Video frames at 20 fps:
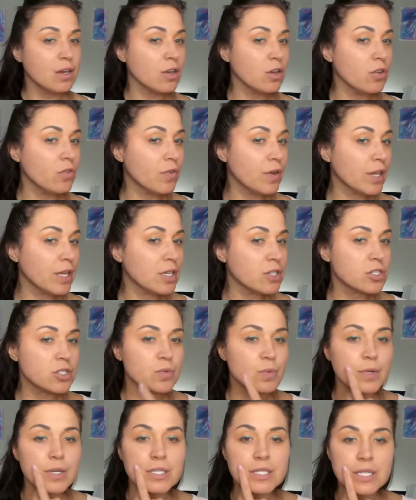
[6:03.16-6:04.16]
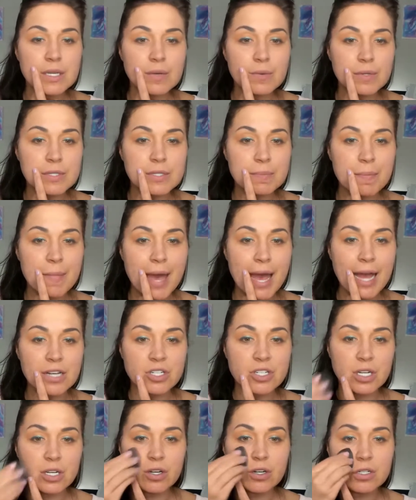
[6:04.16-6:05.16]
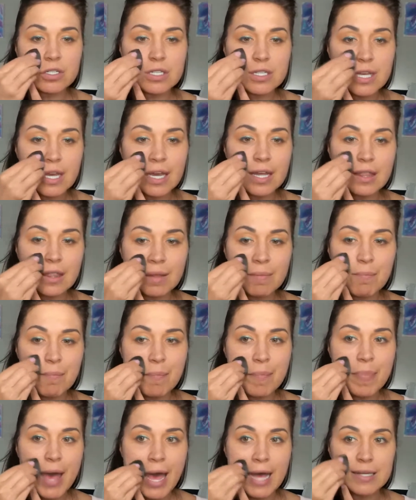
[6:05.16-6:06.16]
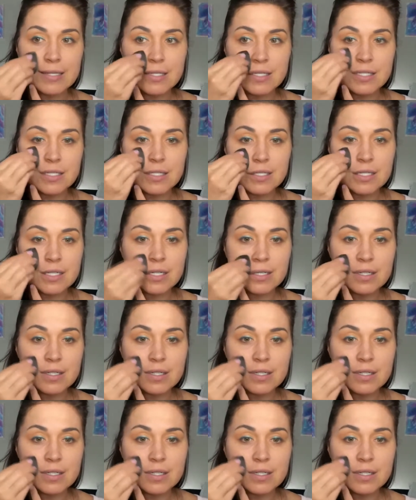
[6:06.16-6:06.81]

You really just want to see what's matching your skin the best.